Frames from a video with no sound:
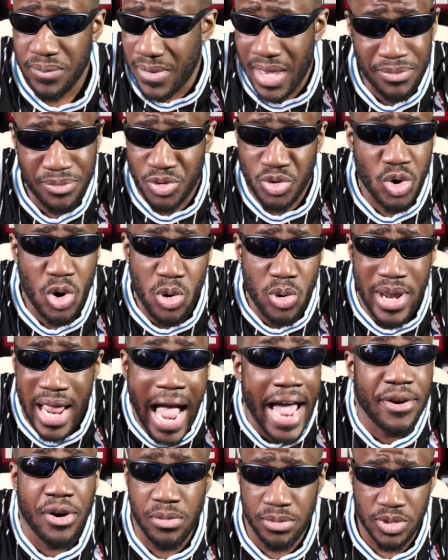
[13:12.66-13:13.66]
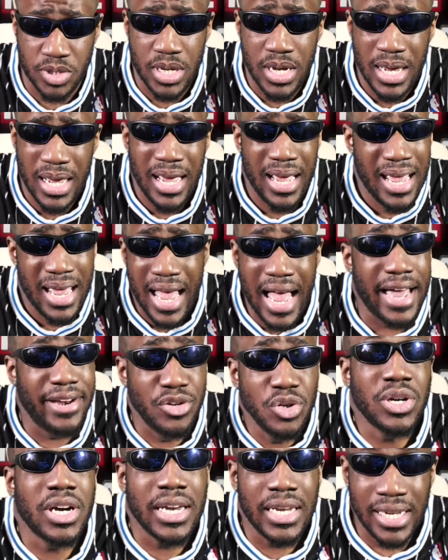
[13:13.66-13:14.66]
Sorry, I don't. And you
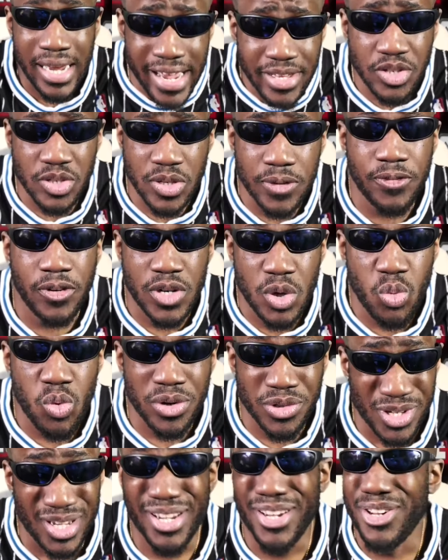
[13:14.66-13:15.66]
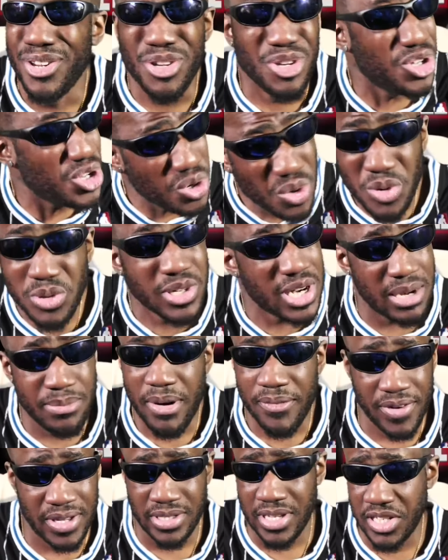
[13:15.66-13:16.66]
can lie to yourself all you want. You don't care about
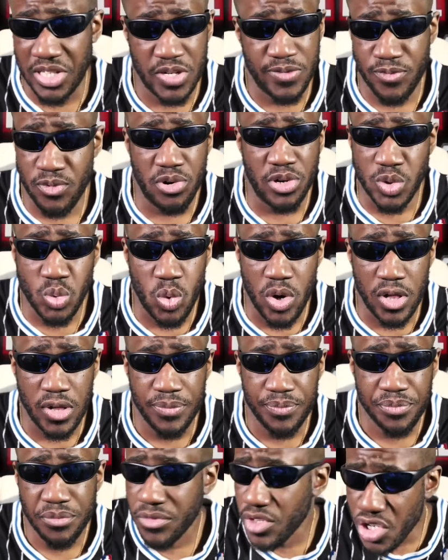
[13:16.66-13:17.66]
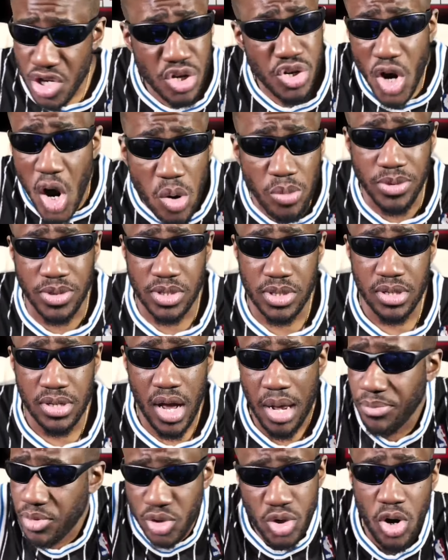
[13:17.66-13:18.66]
Fantastic Four as well. You don't.
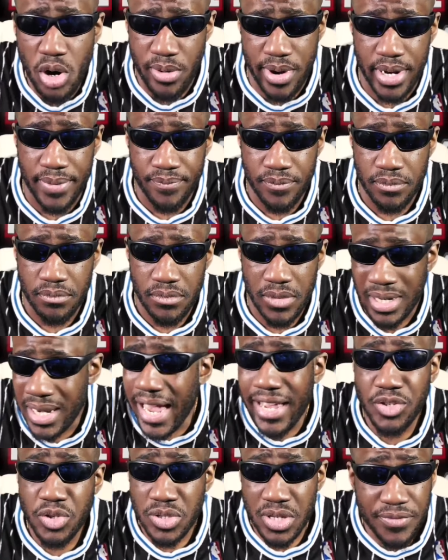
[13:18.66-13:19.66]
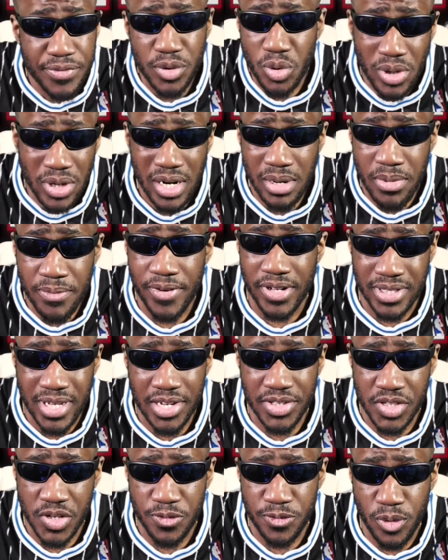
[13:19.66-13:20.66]
I'm sorry. Lie to yourself. You don't care about
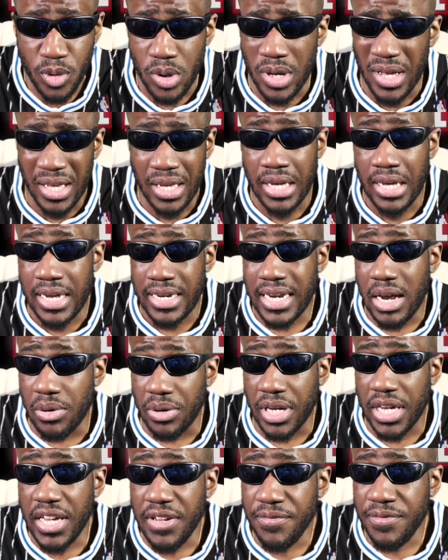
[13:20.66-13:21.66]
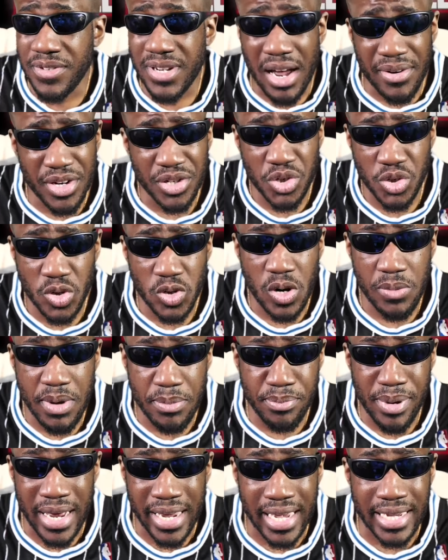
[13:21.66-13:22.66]
Fantastic Four. Now, if Downey Jr. coming
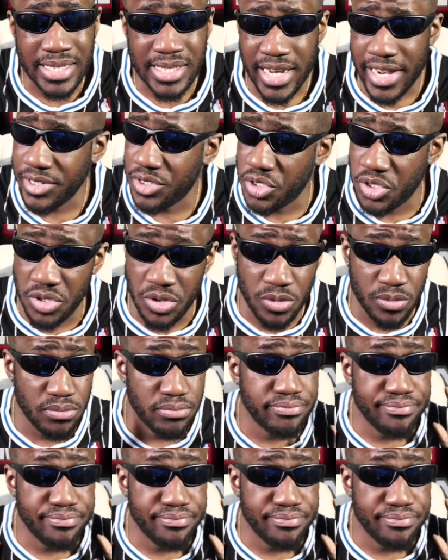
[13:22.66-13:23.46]
back excites you,